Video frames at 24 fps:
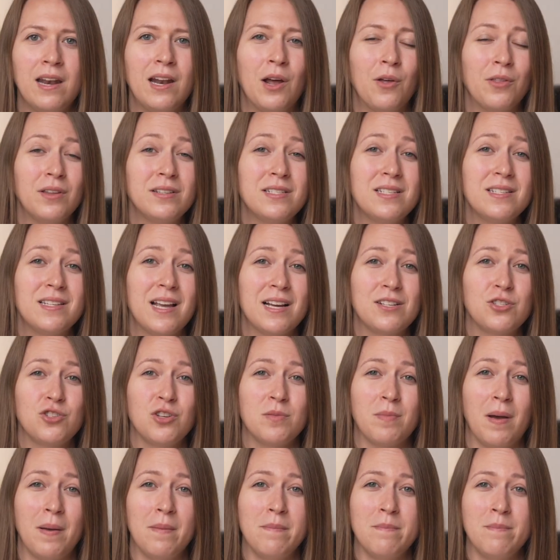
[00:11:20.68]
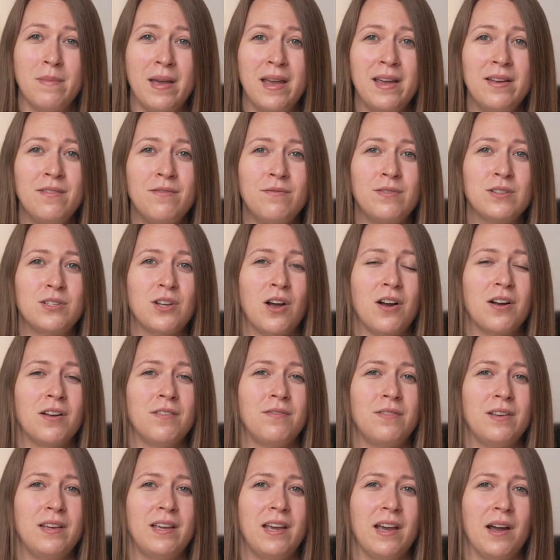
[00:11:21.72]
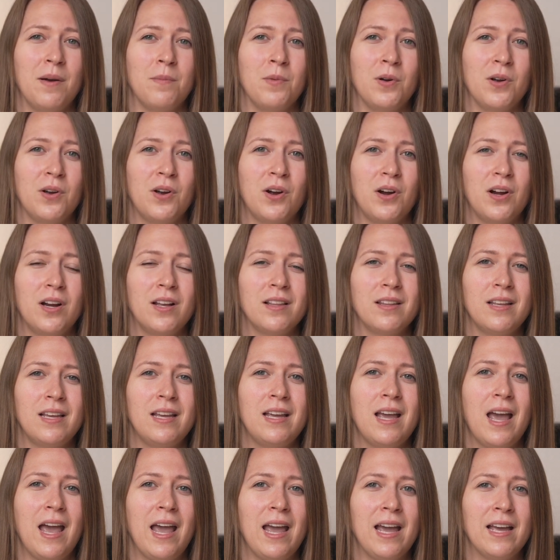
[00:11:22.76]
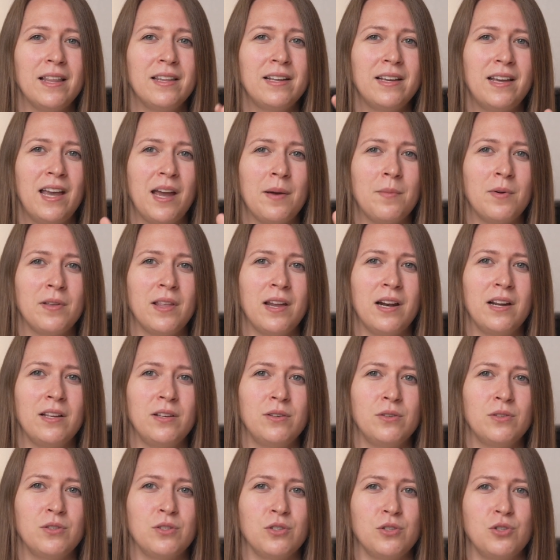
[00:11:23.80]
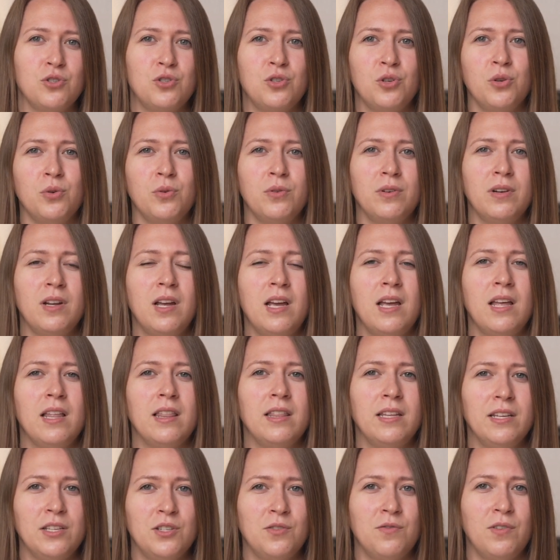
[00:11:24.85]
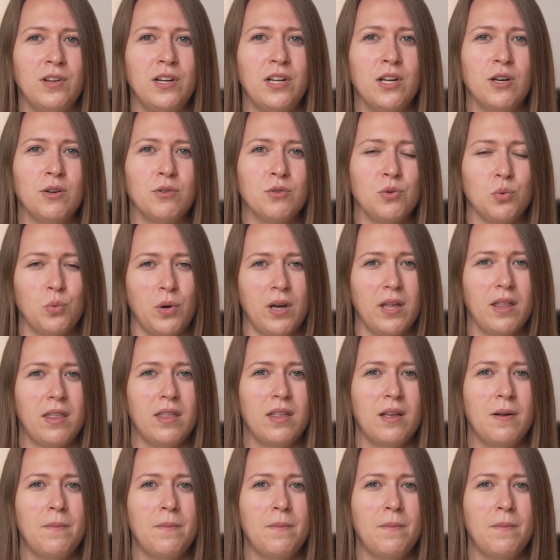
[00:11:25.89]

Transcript: Now this is actually my main photography camera currently and the camera that I use to shoot these videos with.